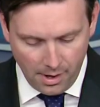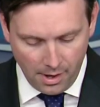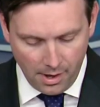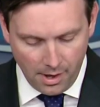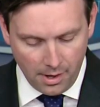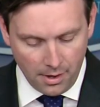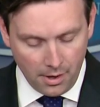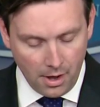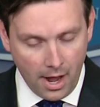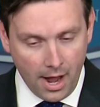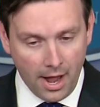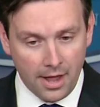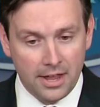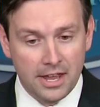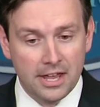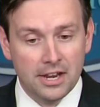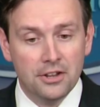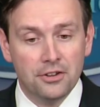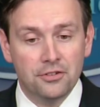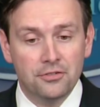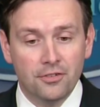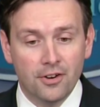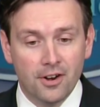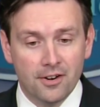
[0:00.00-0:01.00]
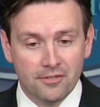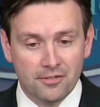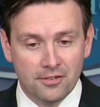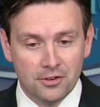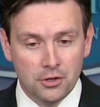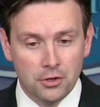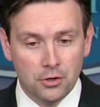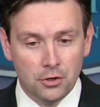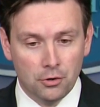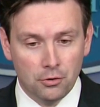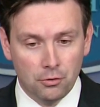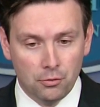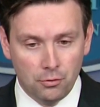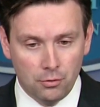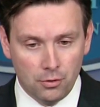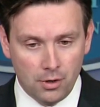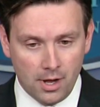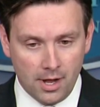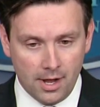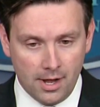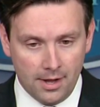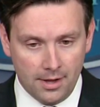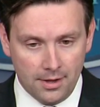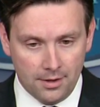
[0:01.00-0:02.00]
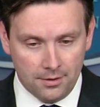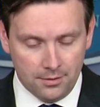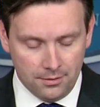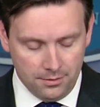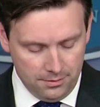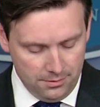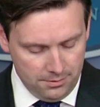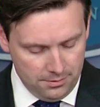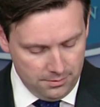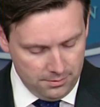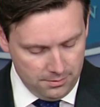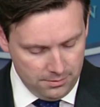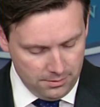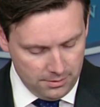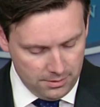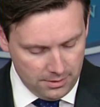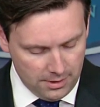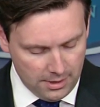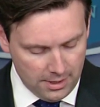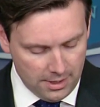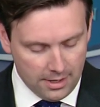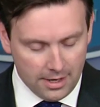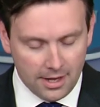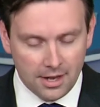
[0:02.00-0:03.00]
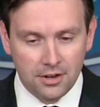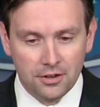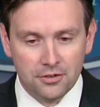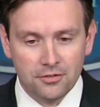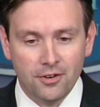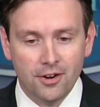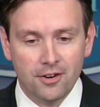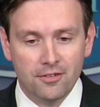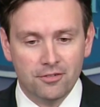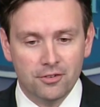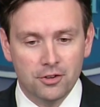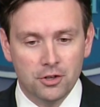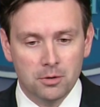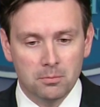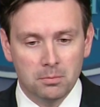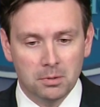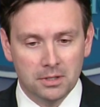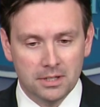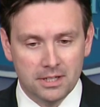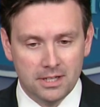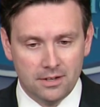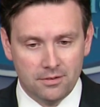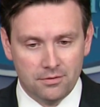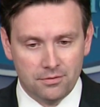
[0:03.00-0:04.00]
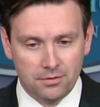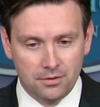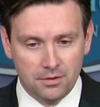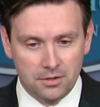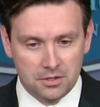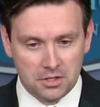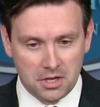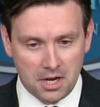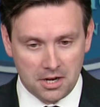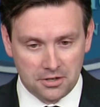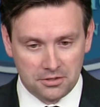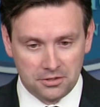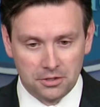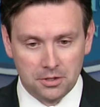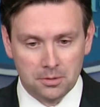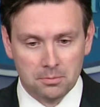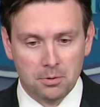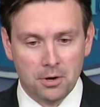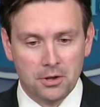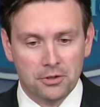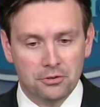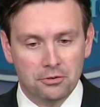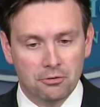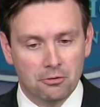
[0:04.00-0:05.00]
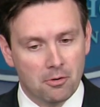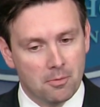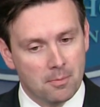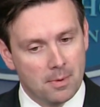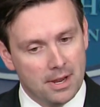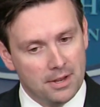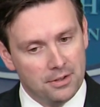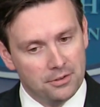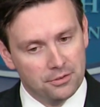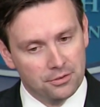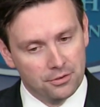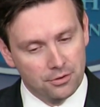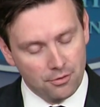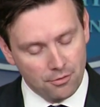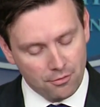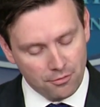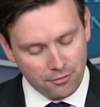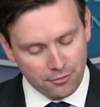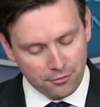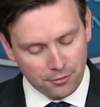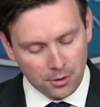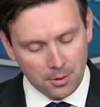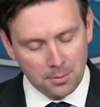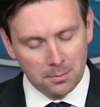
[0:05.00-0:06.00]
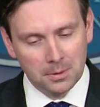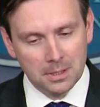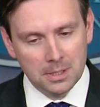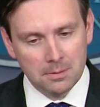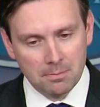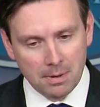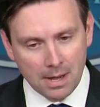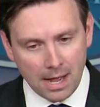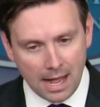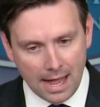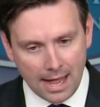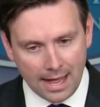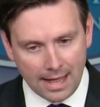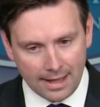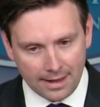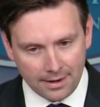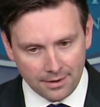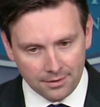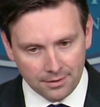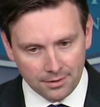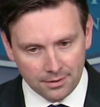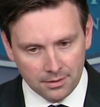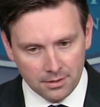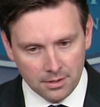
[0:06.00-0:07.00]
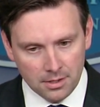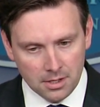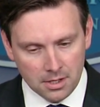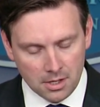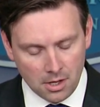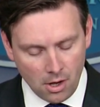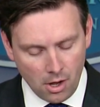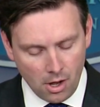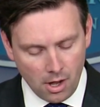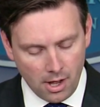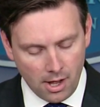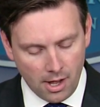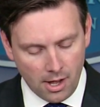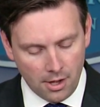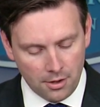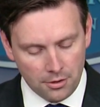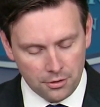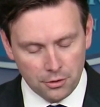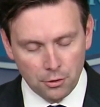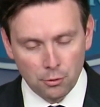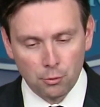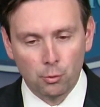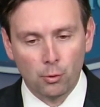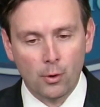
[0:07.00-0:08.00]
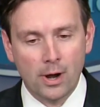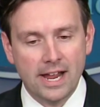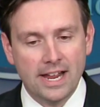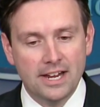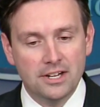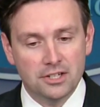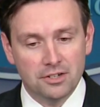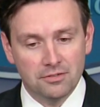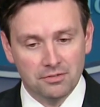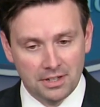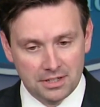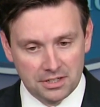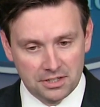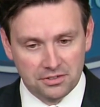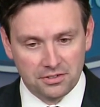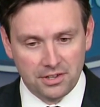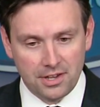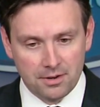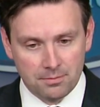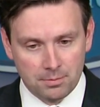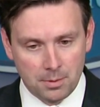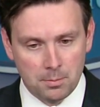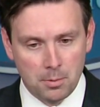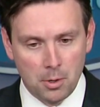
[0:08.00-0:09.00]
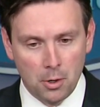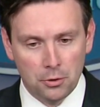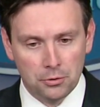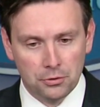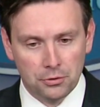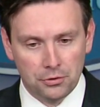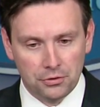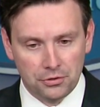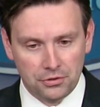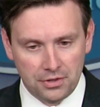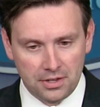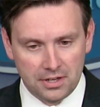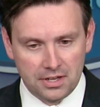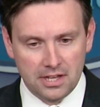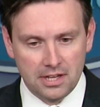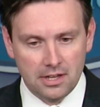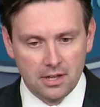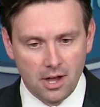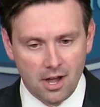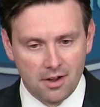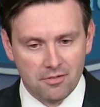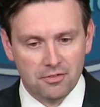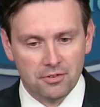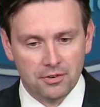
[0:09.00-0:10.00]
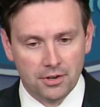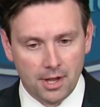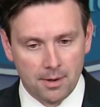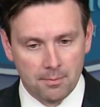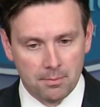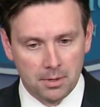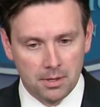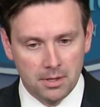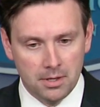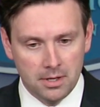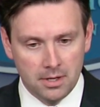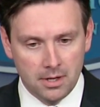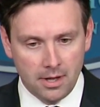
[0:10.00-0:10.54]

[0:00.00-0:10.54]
It is fair for you to believe, Josh, that the president remains firmly behind the range of legislative proposals that he offered up